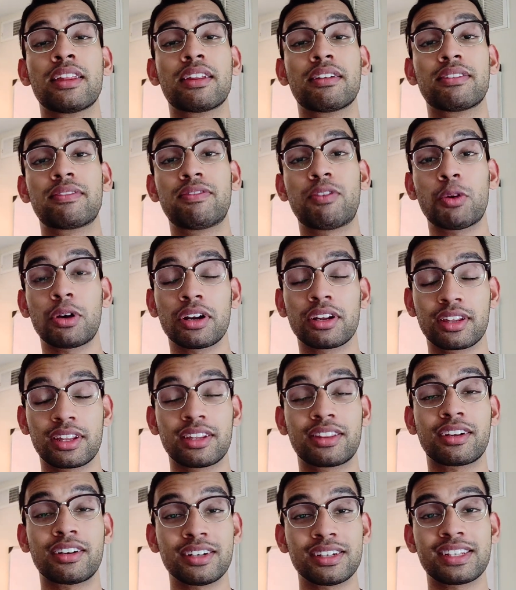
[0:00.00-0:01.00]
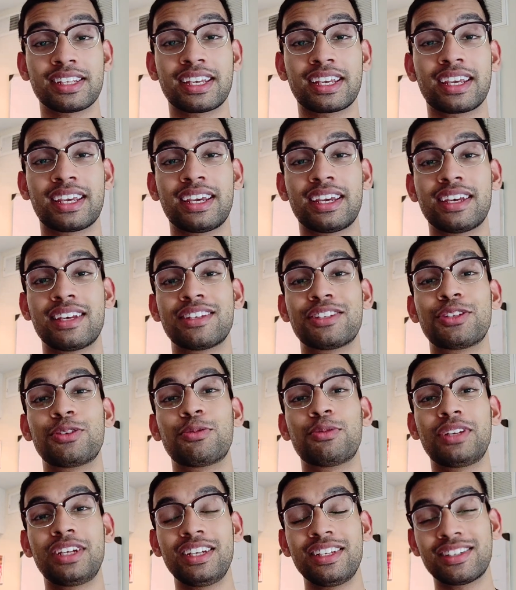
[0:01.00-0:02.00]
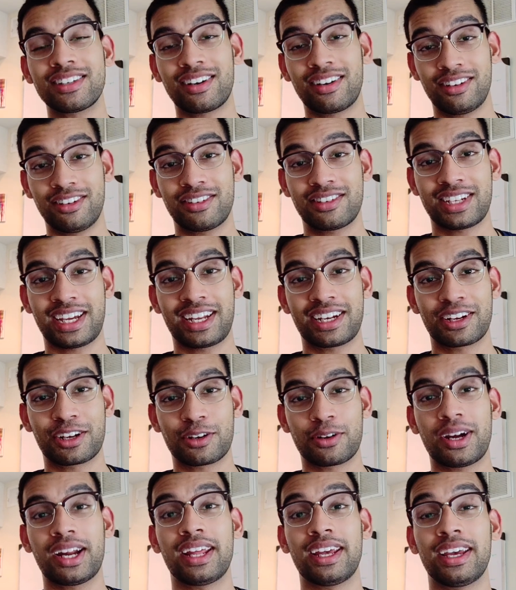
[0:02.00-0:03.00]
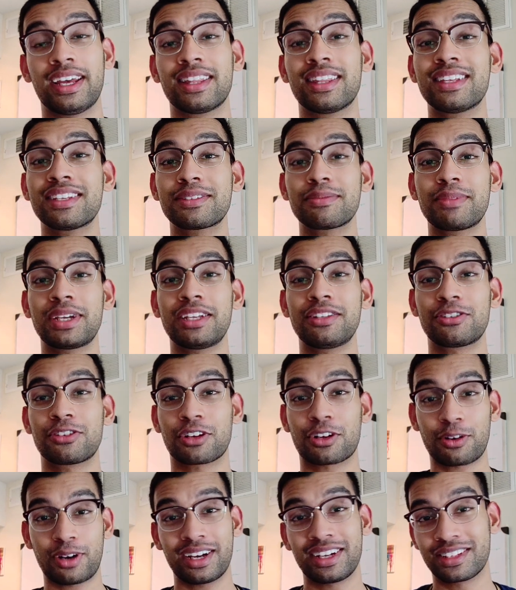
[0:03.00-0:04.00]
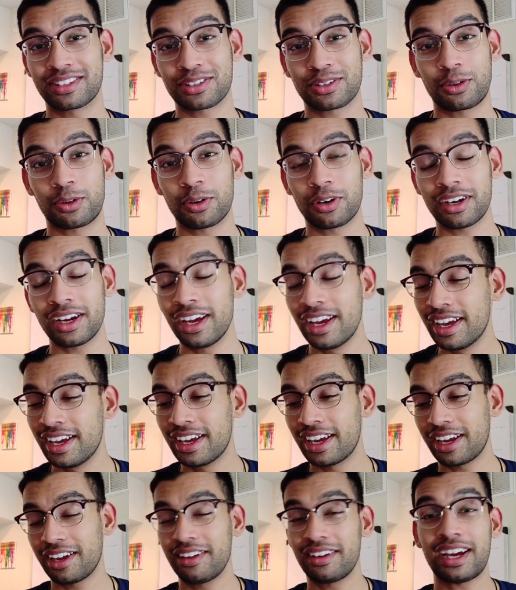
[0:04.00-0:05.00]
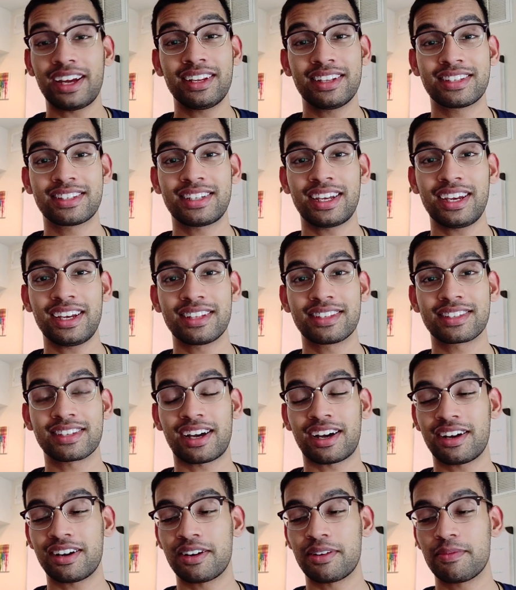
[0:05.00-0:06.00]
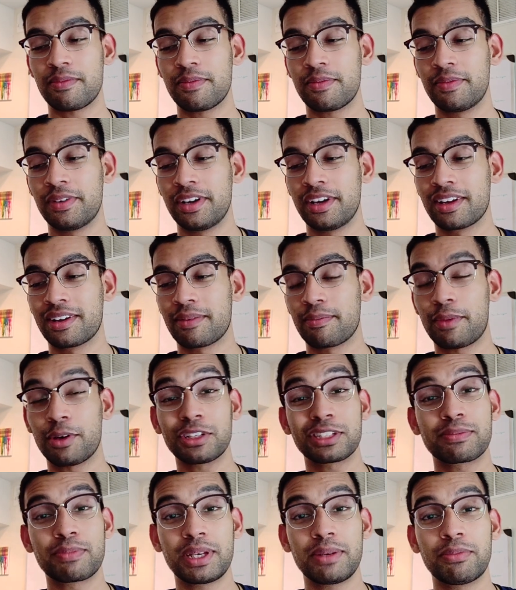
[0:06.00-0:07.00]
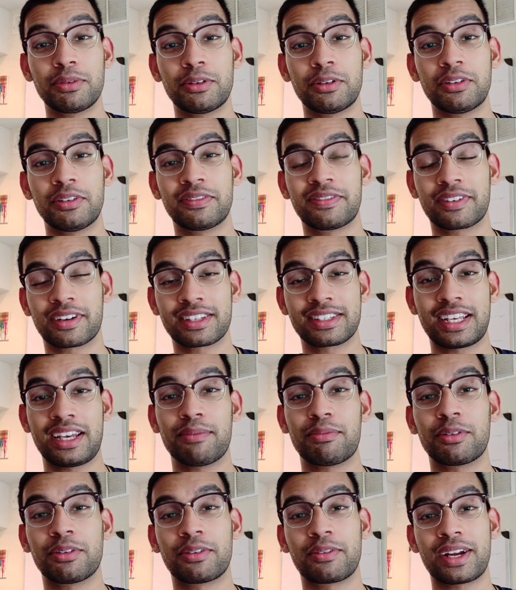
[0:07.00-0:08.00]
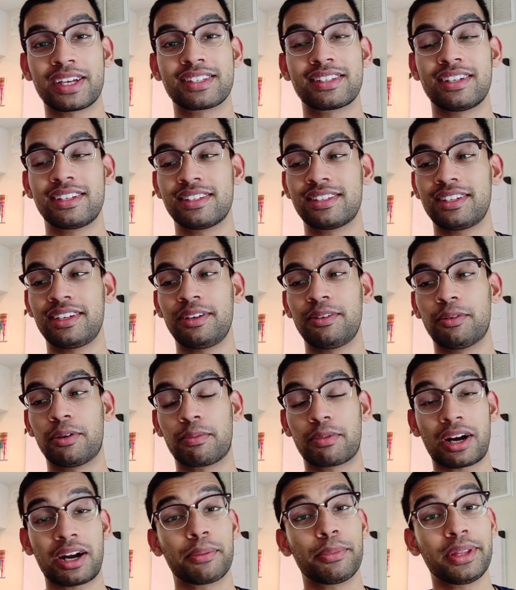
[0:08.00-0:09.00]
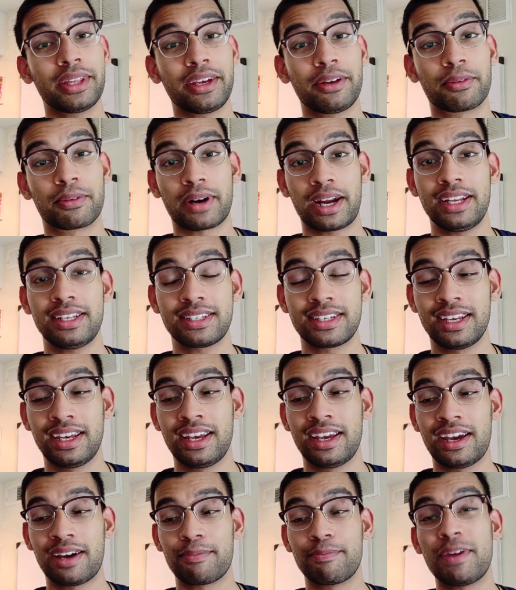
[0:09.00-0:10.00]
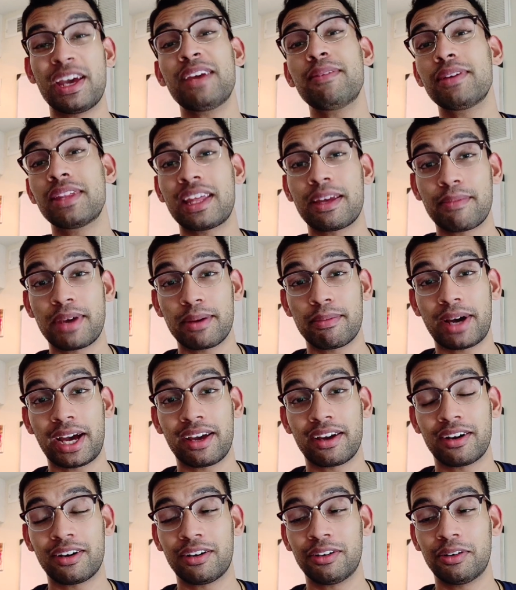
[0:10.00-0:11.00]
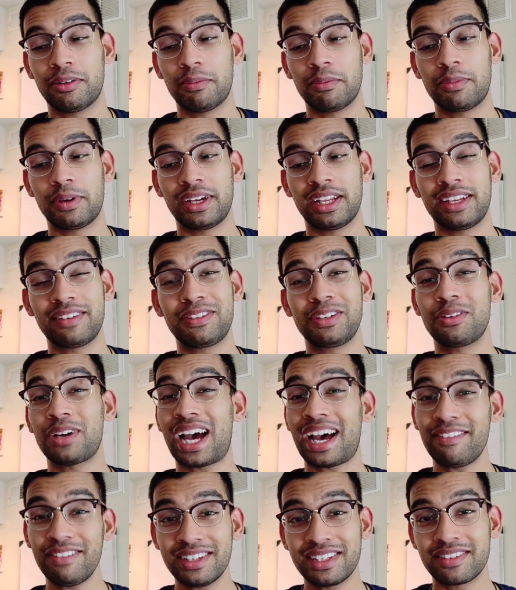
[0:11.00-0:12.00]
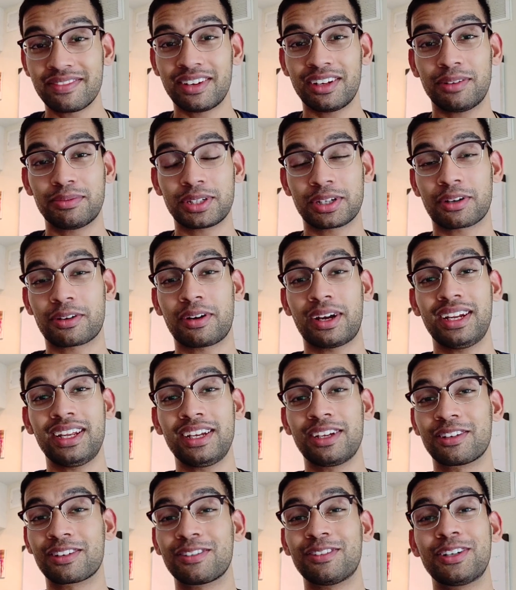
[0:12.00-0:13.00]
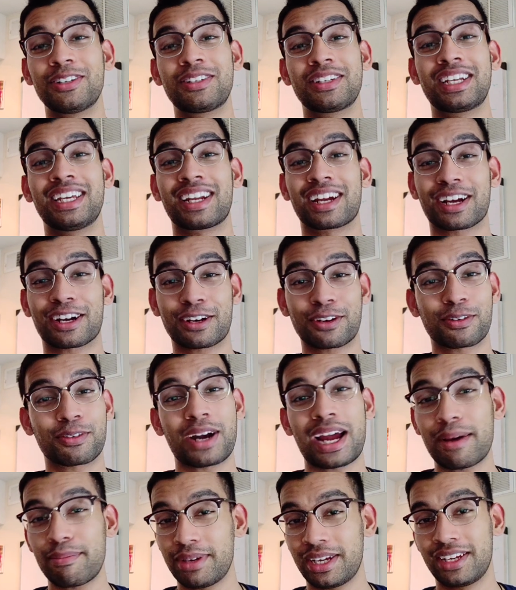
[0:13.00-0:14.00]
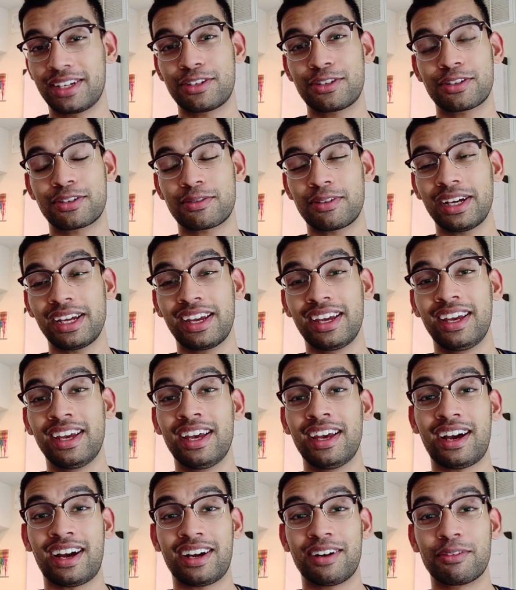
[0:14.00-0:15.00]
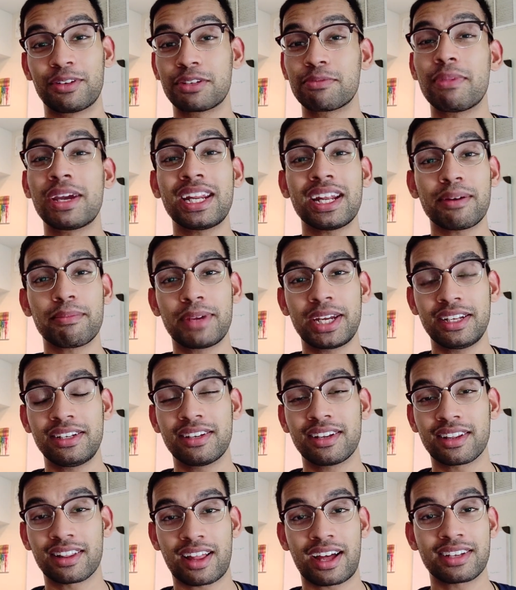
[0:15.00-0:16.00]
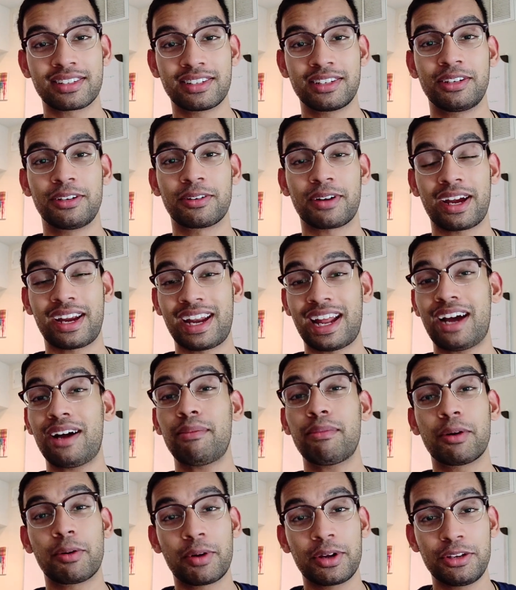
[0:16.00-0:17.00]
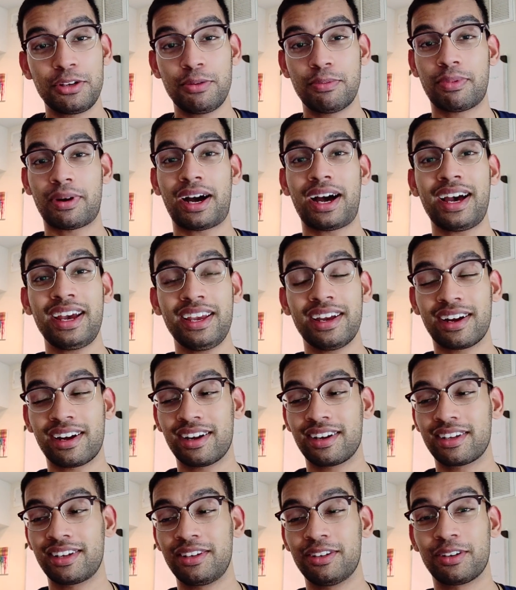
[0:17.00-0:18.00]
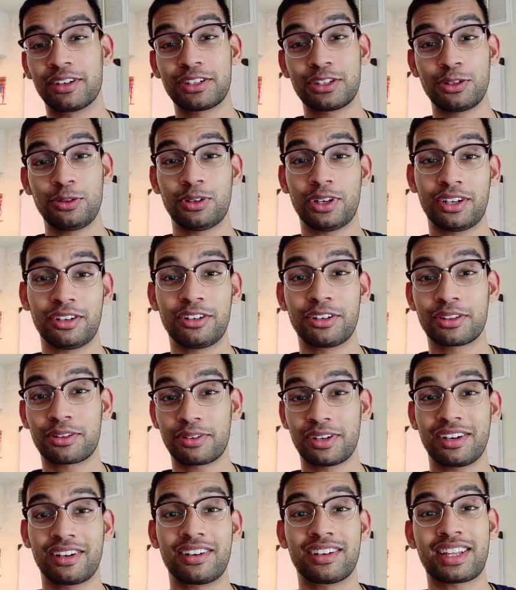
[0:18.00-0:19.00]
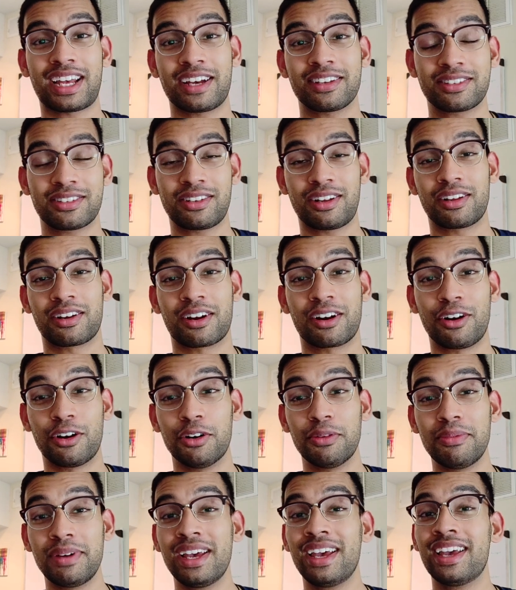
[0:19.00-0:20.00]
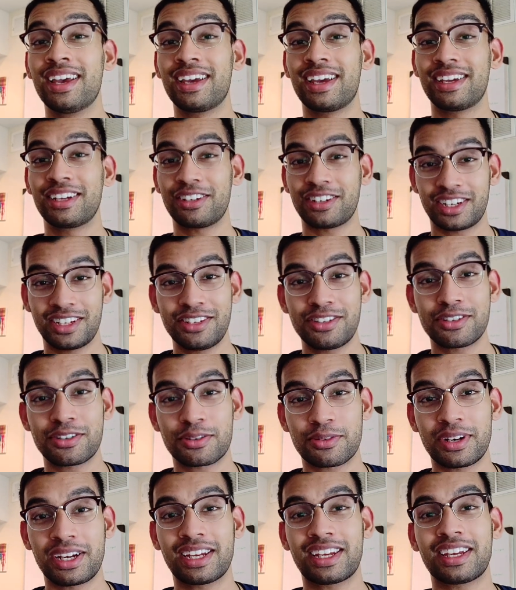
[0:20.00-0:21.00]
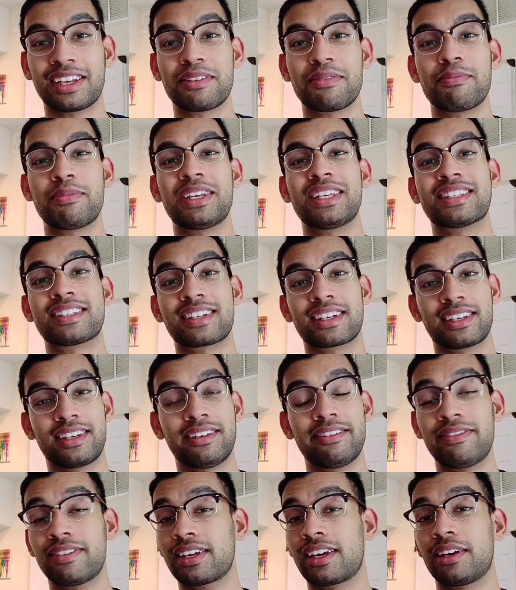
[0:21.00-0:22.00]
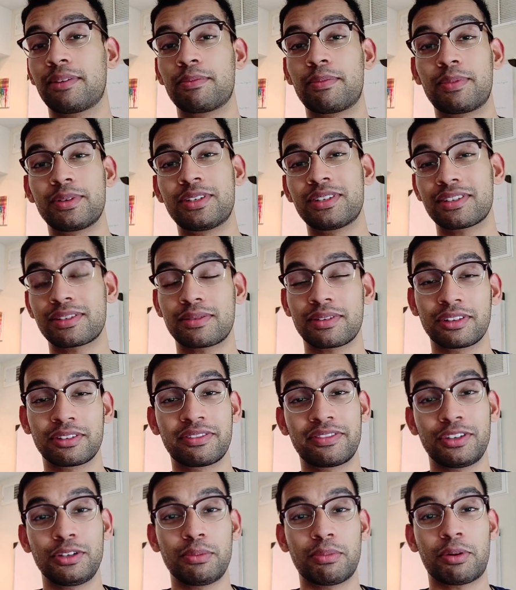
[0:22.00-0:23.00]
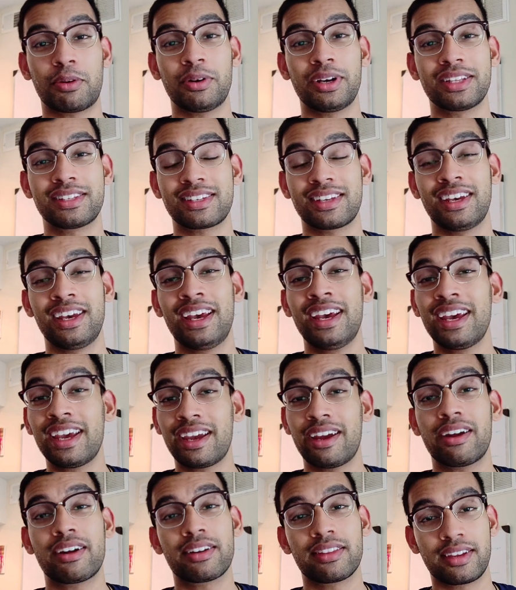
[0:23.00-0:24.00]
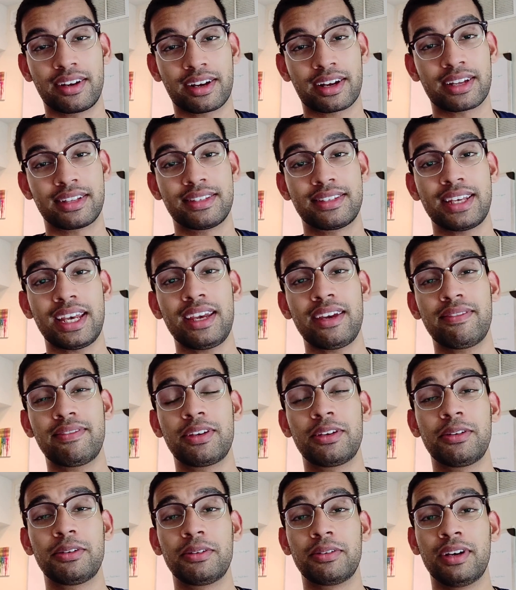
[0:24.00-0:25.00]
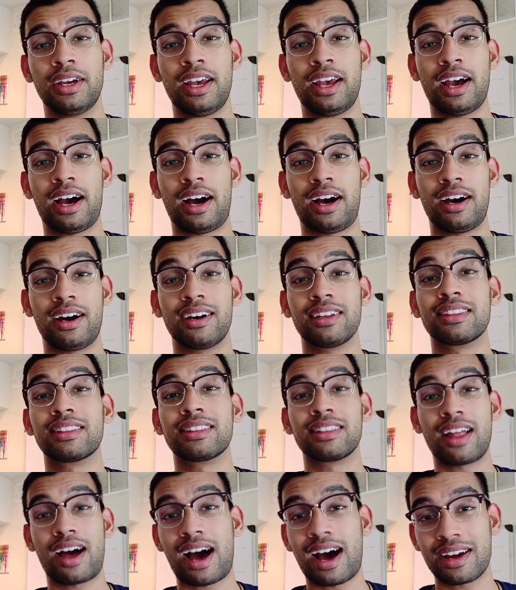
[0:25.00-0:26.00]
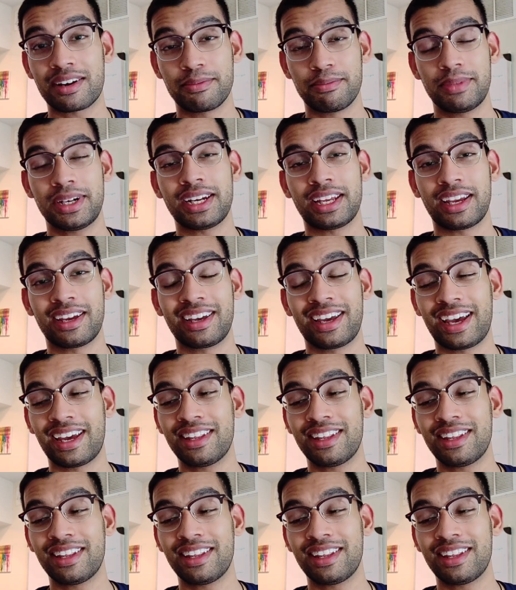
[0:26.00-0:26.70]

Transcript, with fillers: The, four, the third thing is you need to understand credit, and this means your credit score. In the United States, um, most people, for example, in residency will probably rent maybe they may buy a home. But if you haven't developed a credit, you're going to get a crappy interest rate, uh, which may not mean a lot to you right now. But when you buy a you know a two hundred, three hundred thousand dollar home, your interest rate can be significant, but just a few points here and there can save you uh, a lot of money.